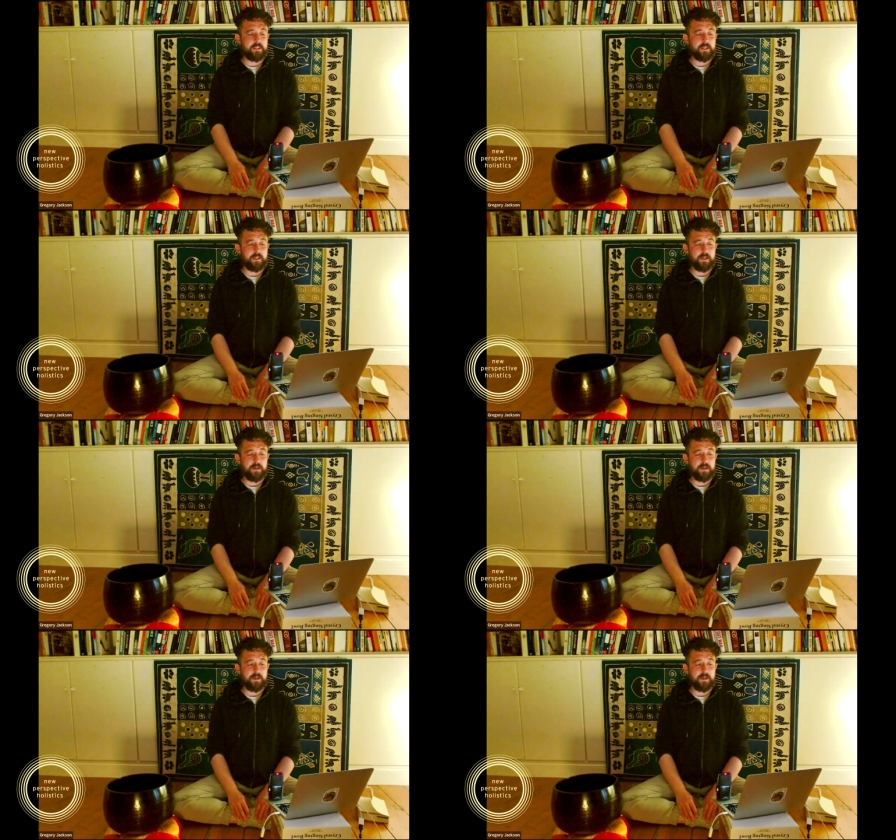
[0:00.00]

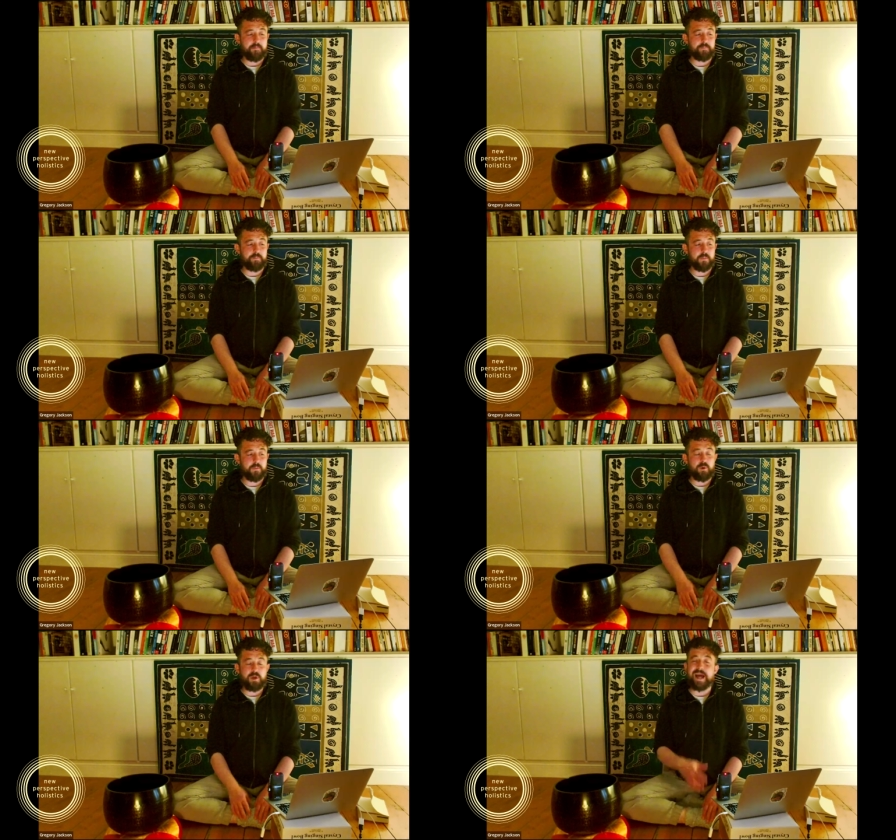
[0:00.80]

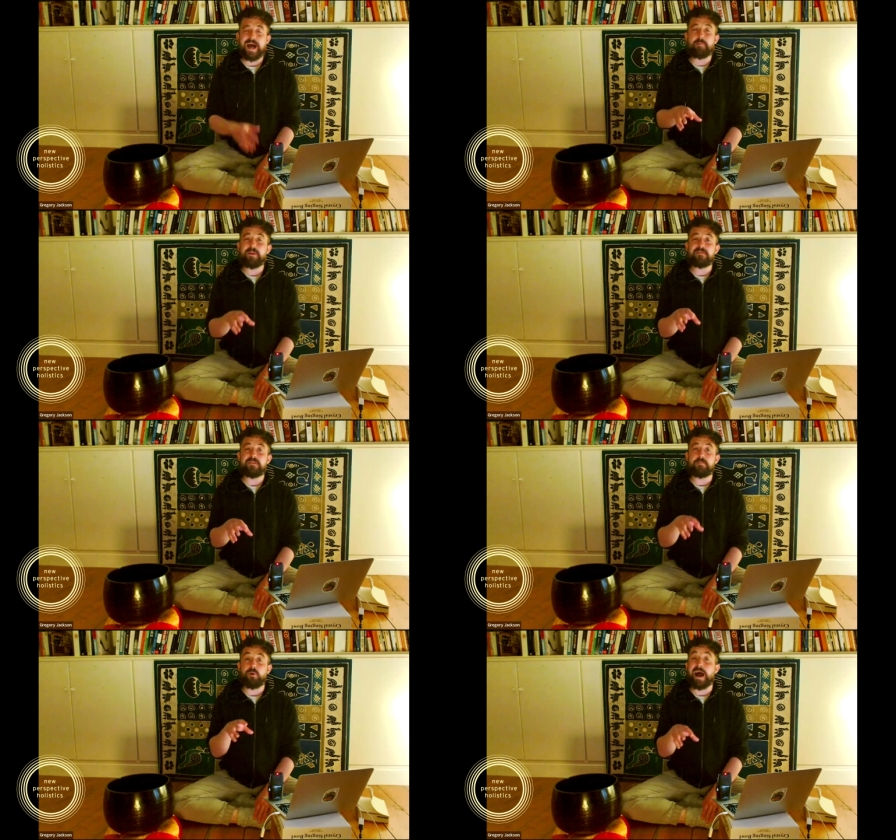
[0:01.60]
But it
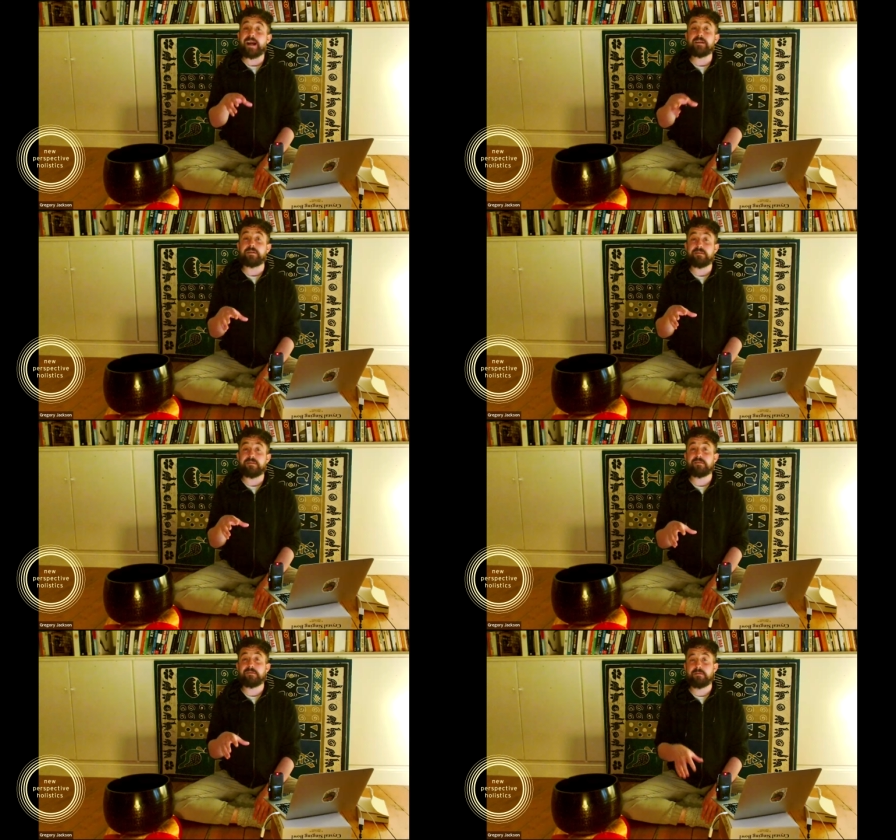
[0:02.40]
happens in
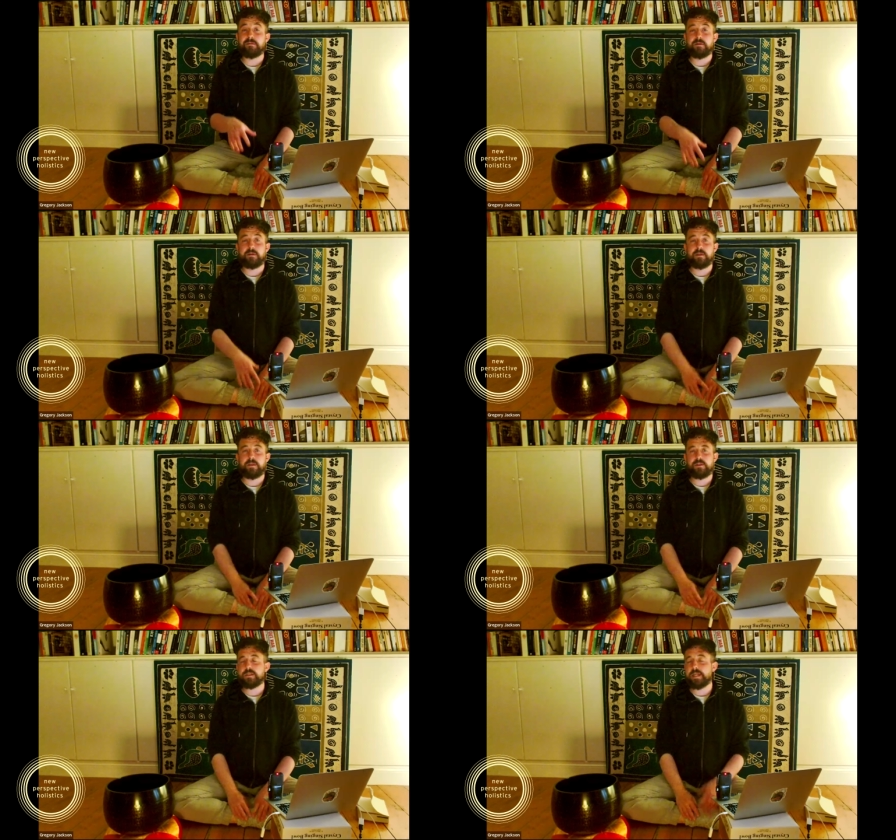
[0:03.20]
practice.
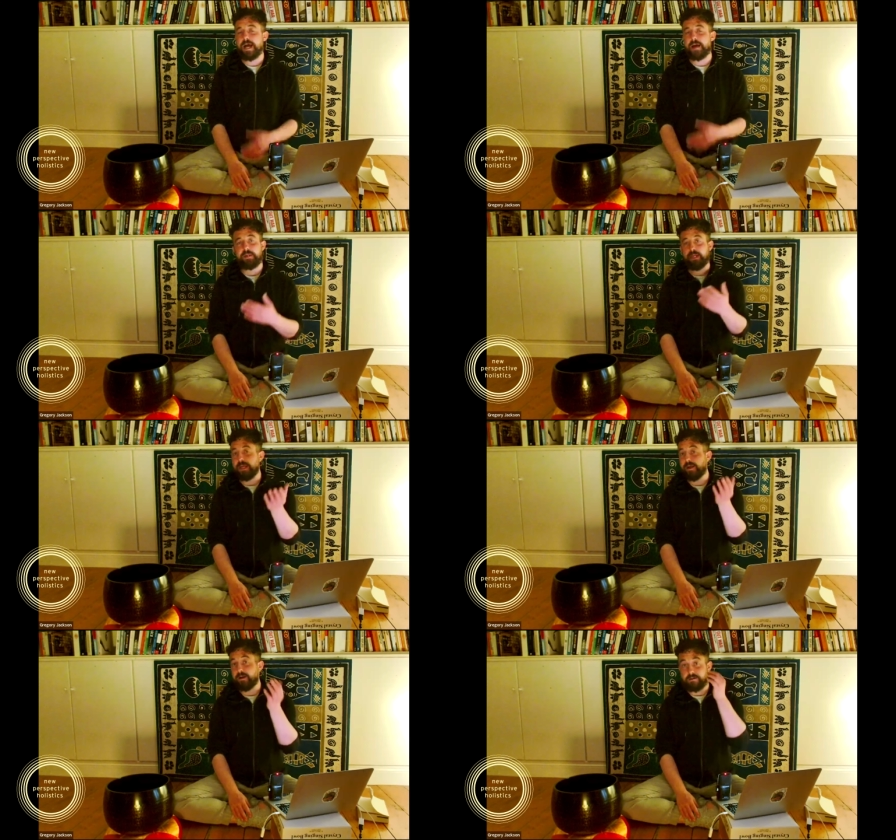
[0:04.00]
It doesn't happen
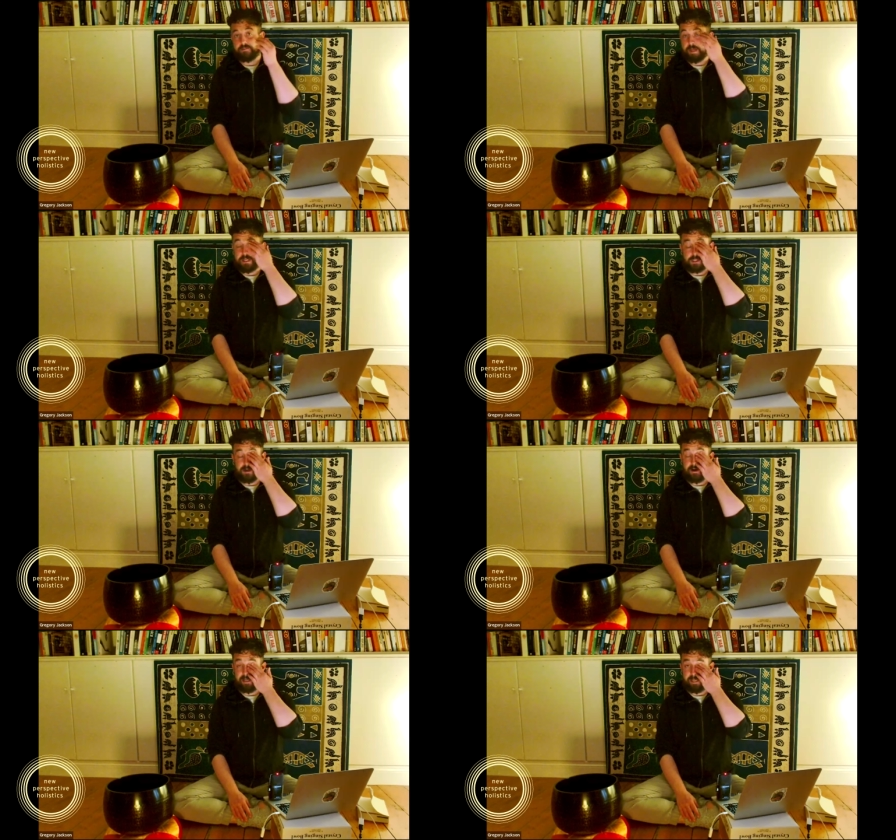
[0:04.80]
here, me
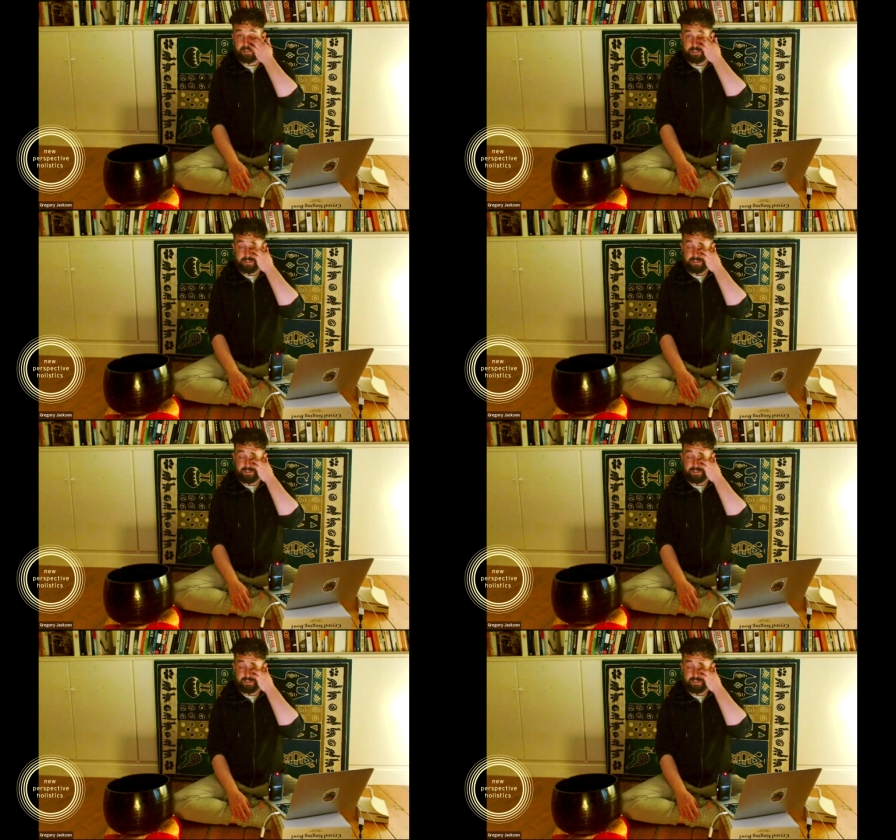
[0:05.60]
talking.